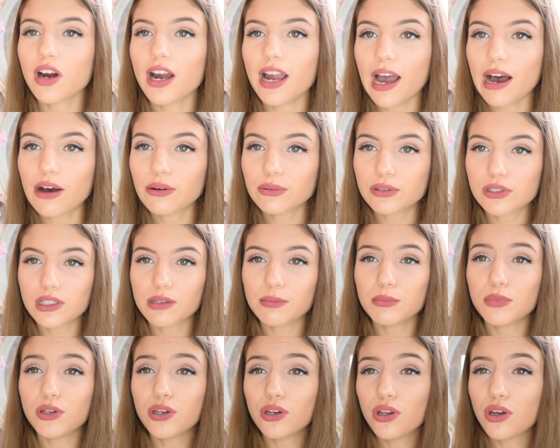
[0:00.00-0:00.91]
out
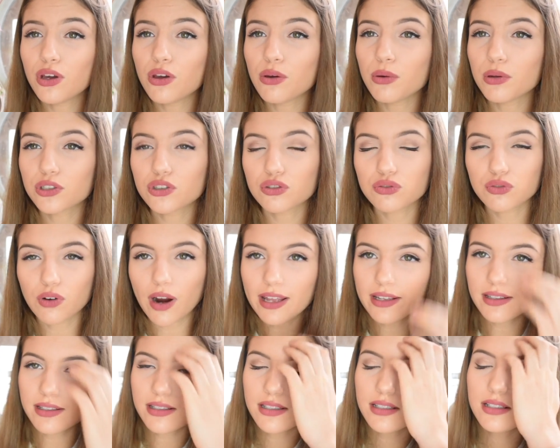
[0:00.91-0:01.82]
some new
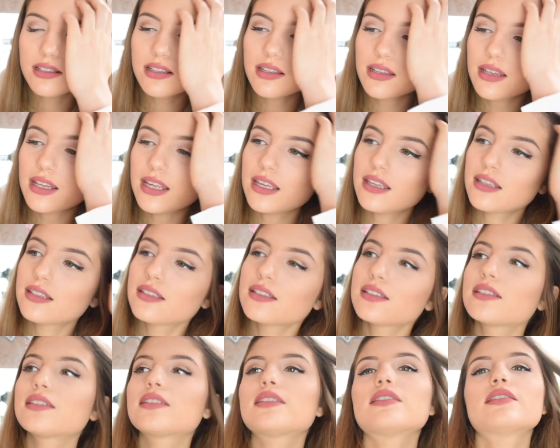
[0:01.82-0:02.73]
trends
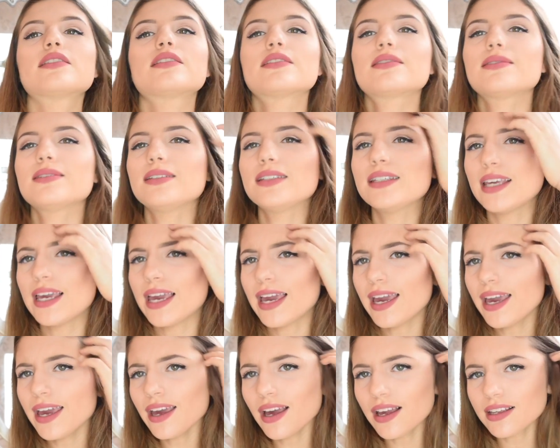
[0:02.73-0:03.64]
this
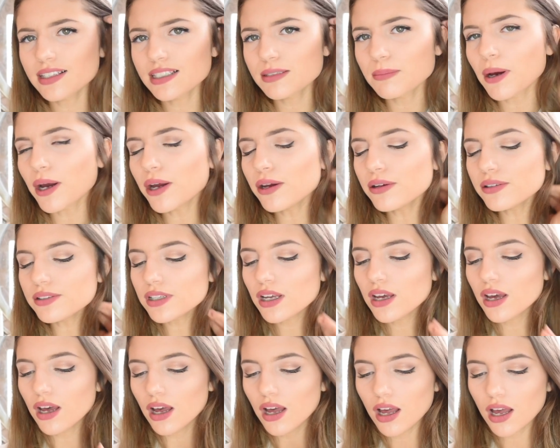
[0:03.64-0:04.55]
year, I suppose.
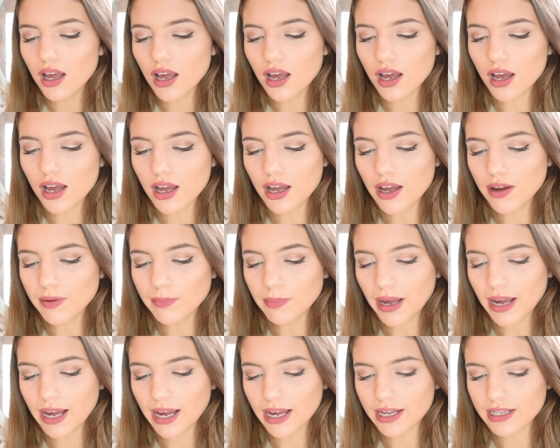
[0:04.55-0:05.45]
And
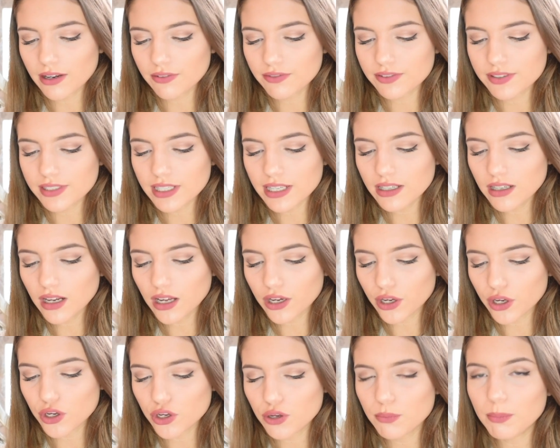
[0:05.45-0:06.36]
I've seen
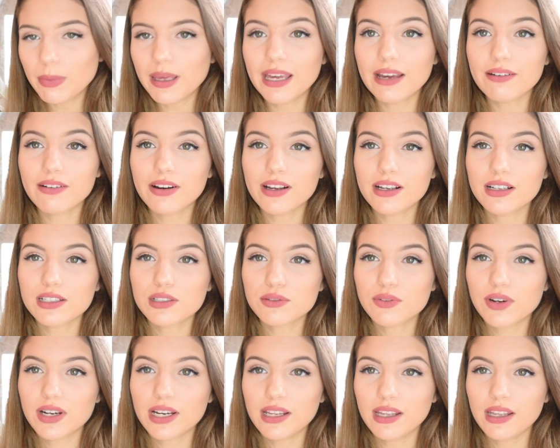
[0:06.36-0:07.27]
like hoop
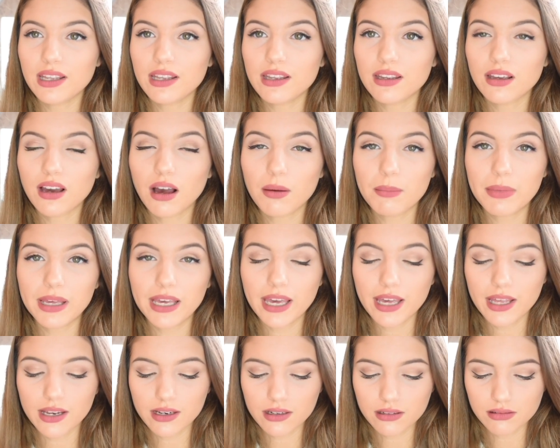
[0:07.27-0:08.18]
earrings really coming
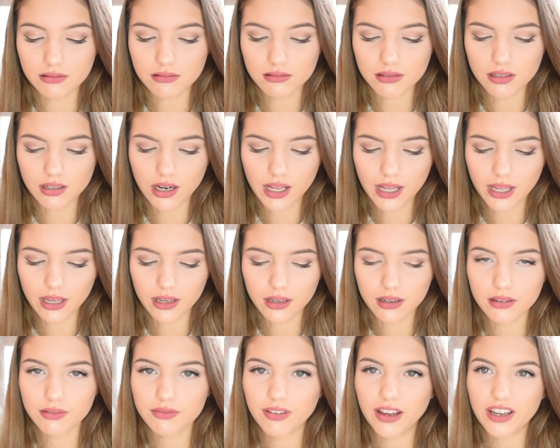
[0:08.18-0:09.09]
in to
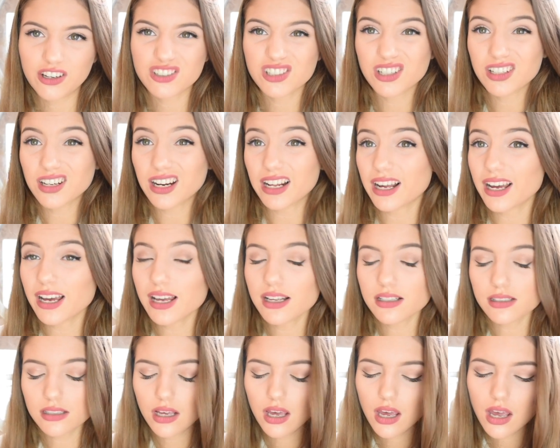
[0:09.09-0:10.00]
like fashion, I
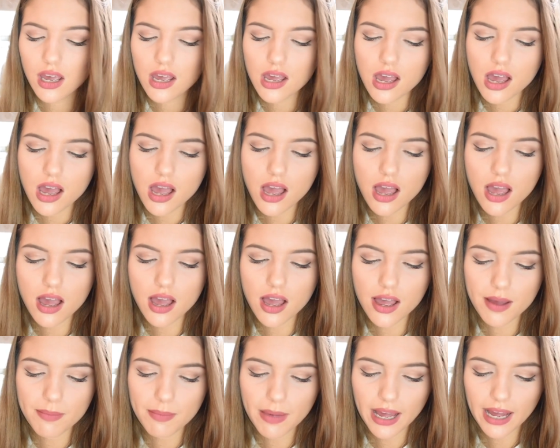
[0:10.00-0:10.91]
guess.
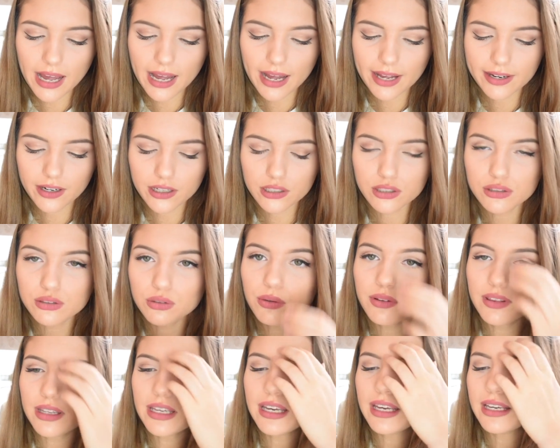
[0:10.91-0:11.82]
And I
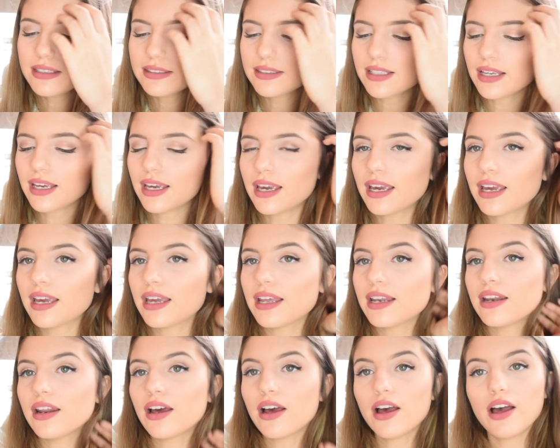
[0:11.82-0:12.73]
saw these
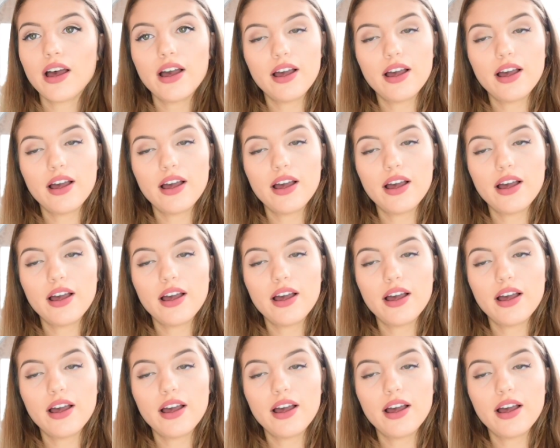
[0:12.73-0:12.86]
in